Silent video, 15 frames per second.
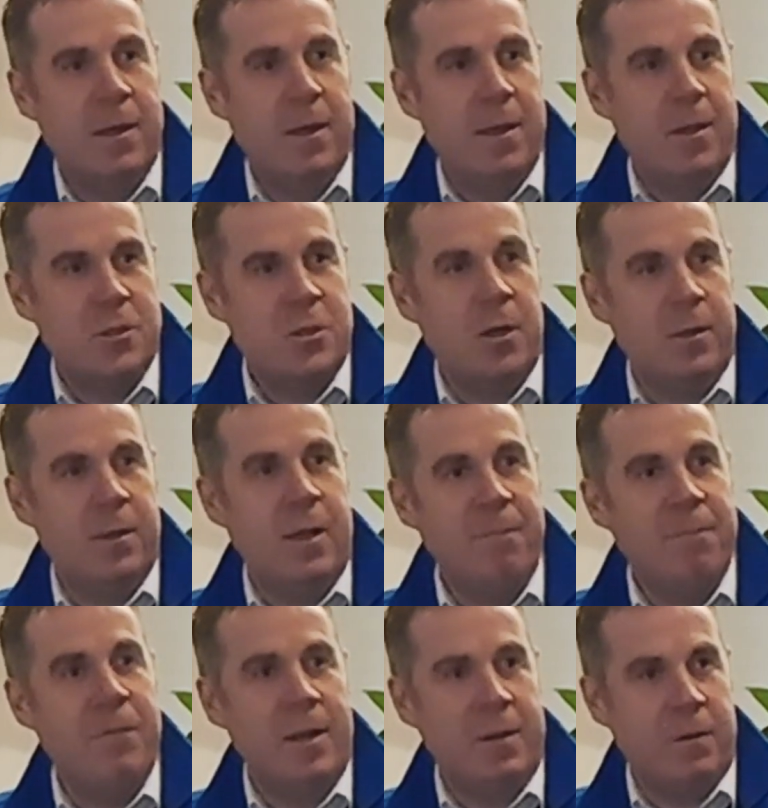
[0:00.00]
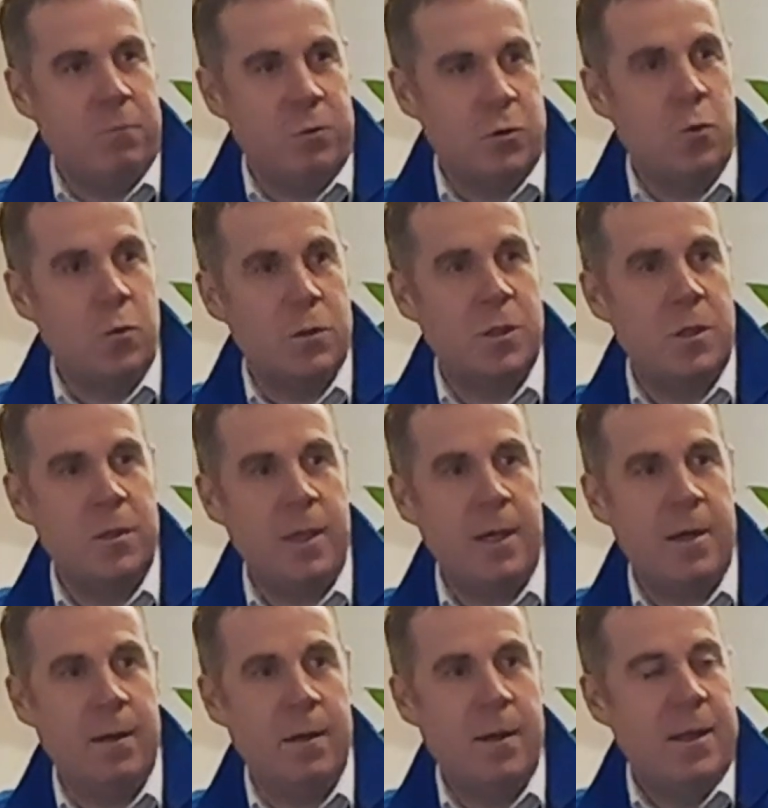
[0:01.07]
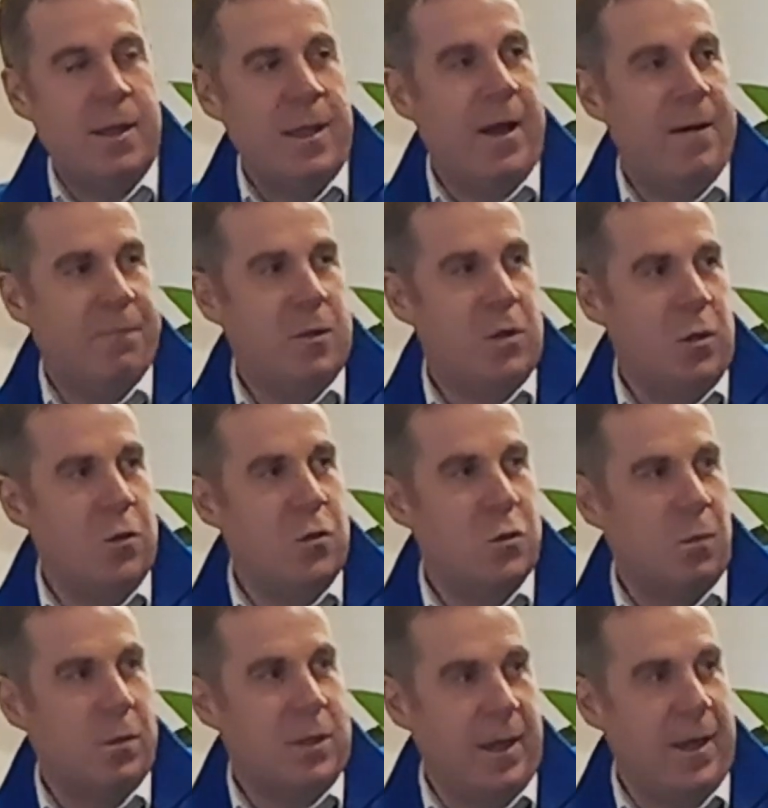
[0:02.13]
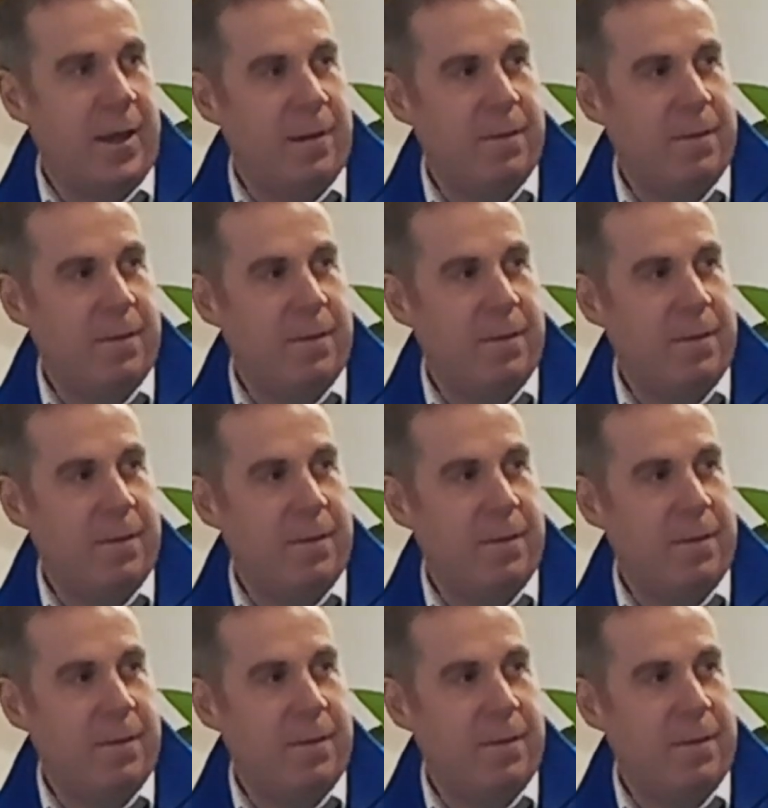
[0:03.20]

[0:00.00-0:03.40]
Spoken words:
that there's not an infinite resource out there. You have to use what